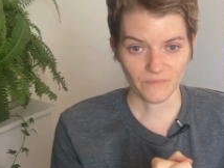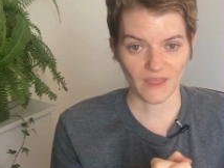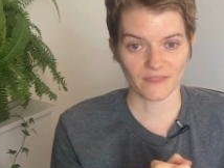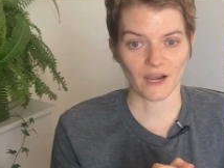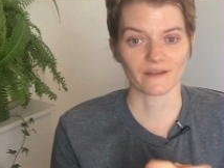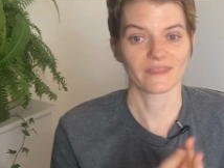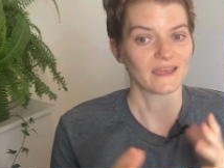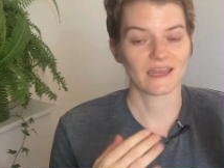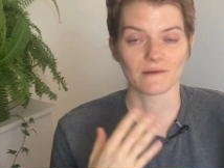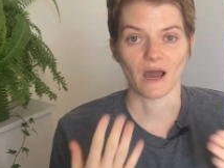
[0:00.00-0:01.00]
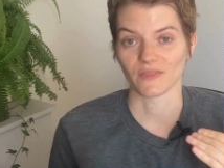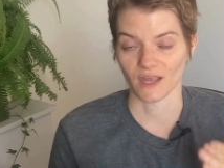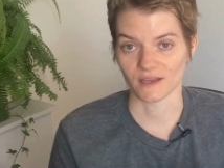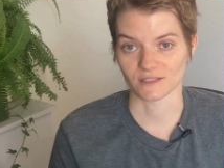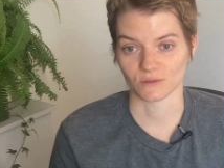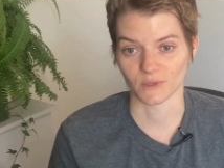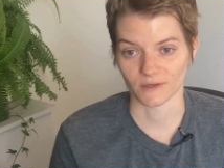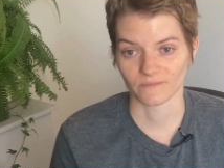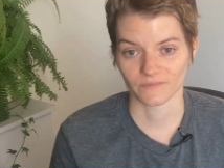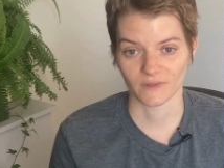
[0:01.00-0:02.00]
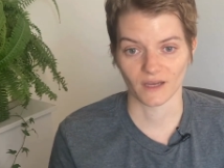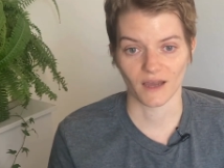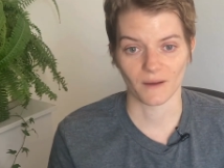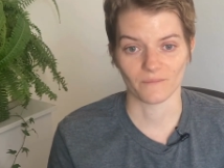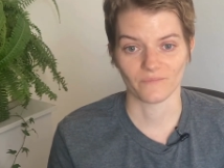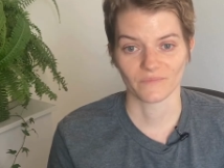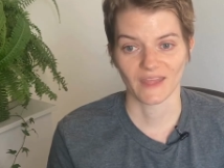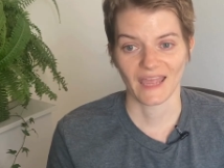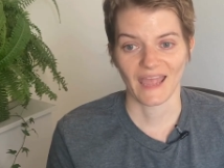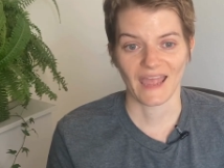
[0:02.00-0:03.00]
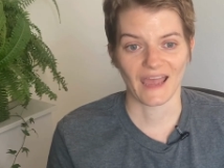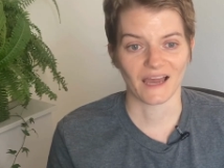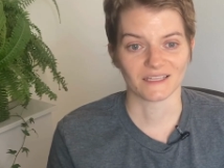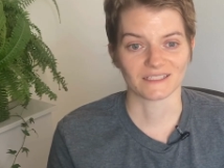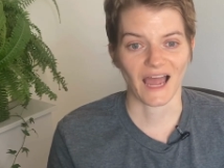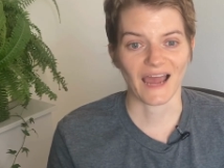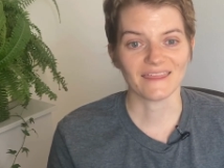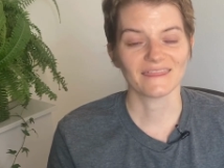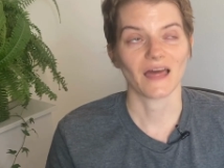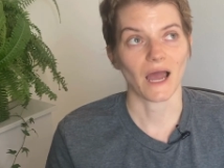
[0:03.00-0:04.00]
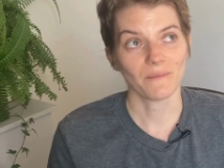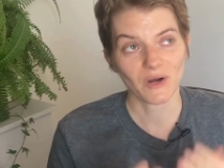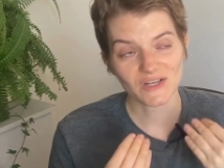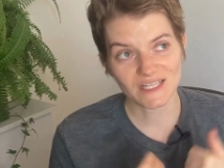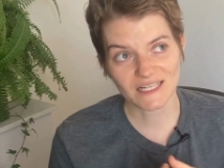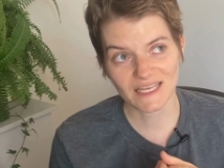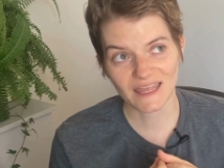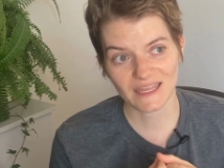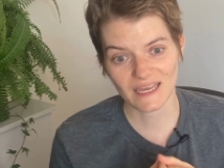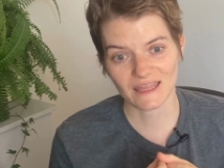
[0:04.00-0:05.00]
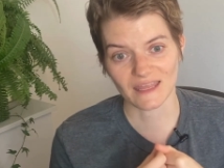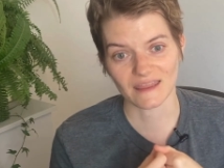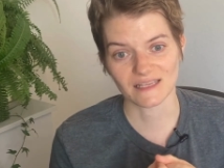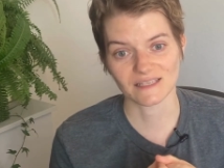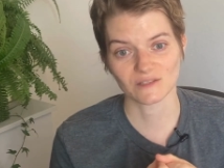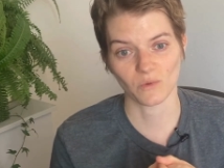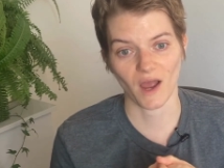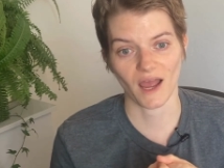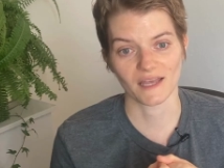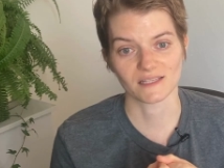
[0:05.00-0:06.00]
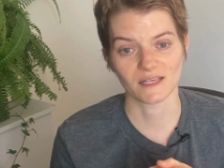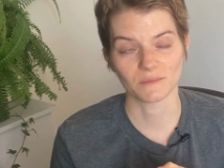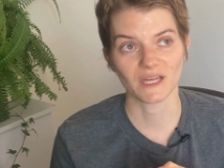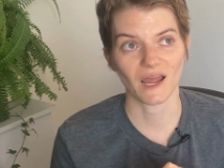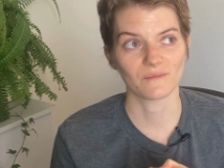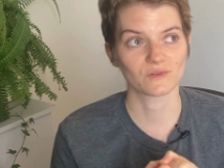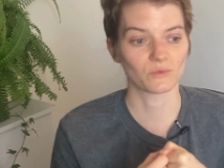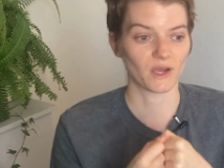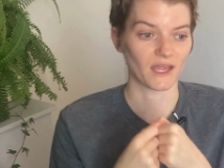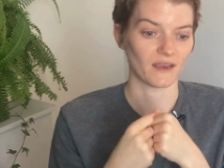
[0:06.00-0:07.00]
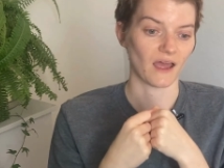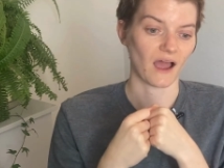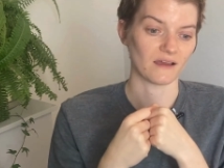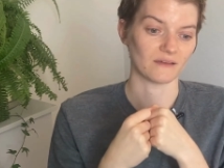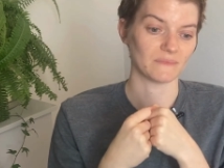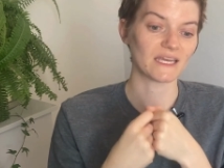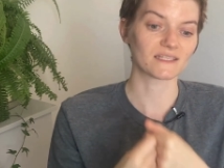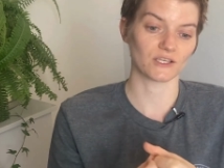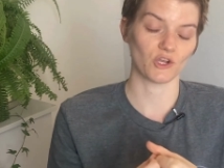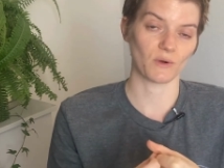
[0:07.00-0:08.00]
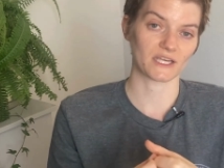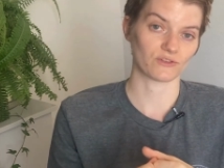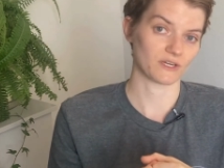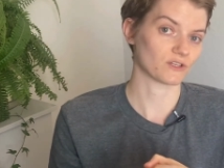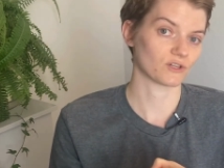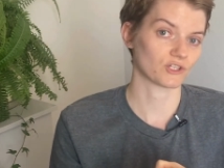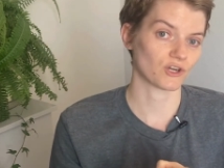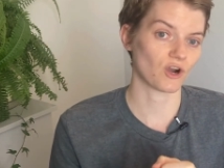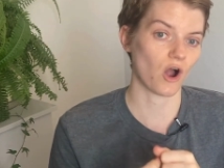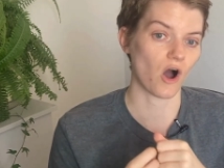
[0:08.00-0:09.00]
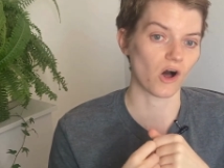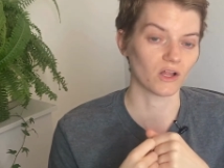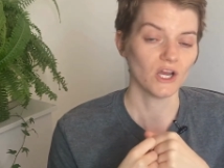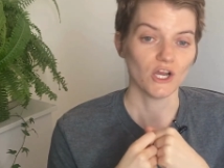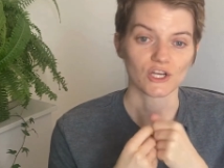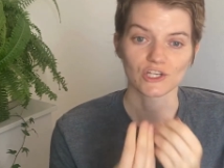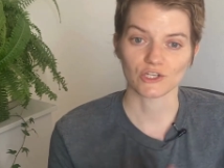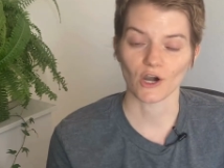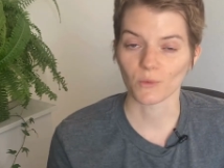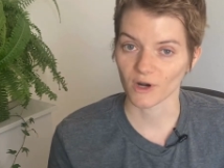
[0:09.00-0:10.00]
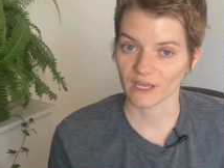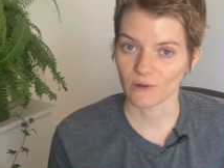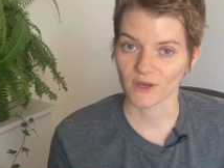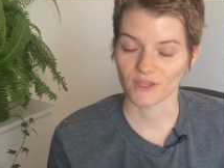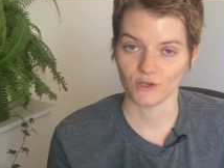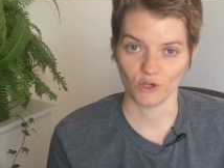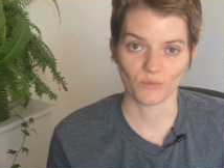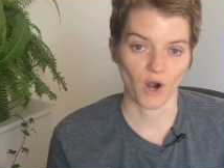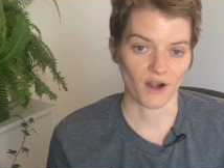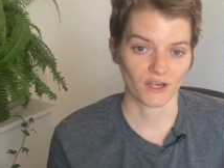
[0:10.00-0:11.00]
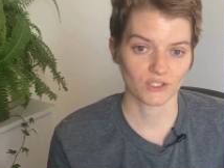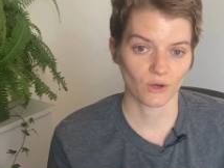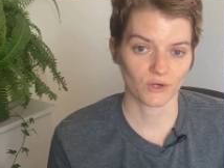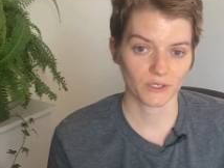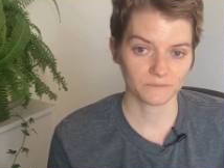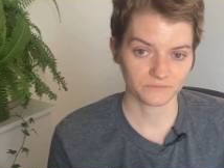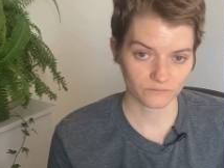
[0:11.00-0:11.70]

They're thinking about the customer. And I personally think that this is why sometimes when me as a UX researcher, I'll start working with a new product owner,